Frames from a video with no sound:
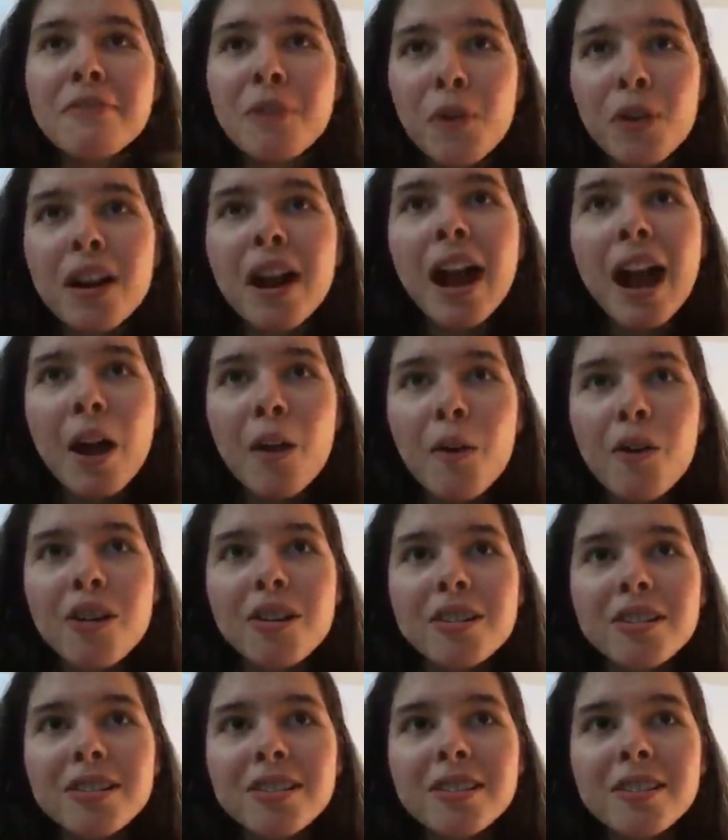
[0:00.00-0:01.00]
my 4
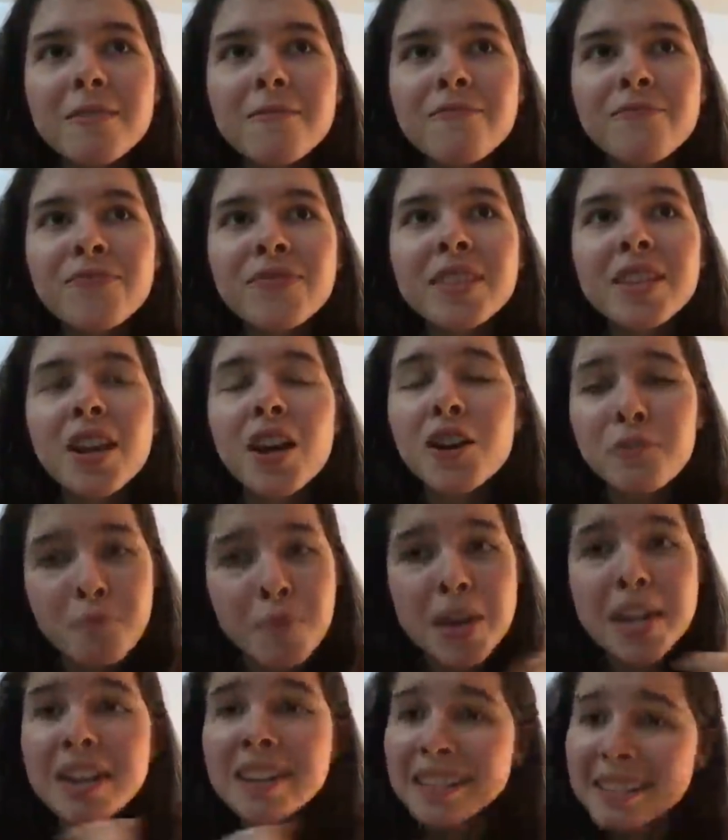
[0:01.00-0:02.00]
hours
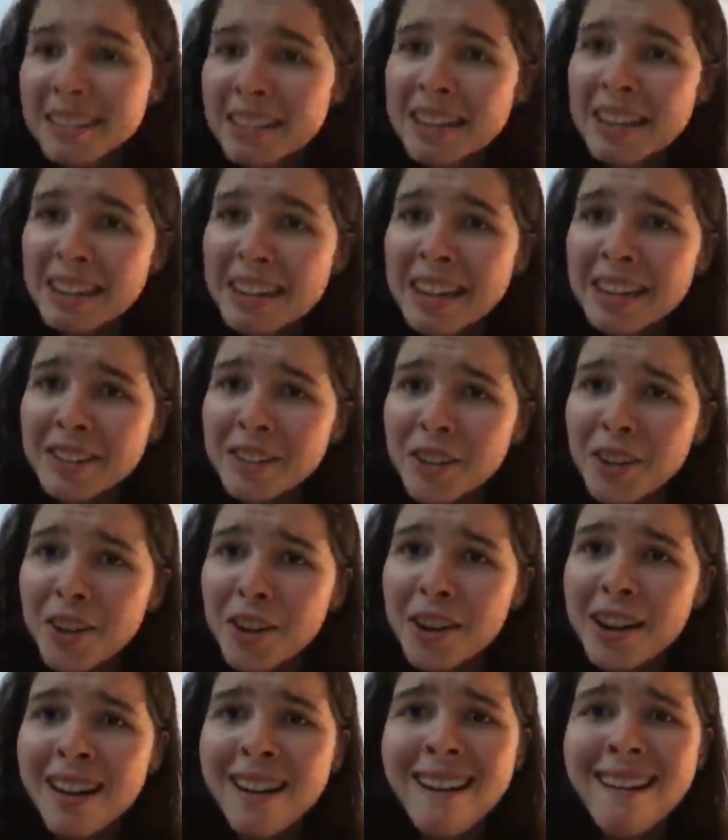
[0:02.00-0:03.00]
of being a teenager.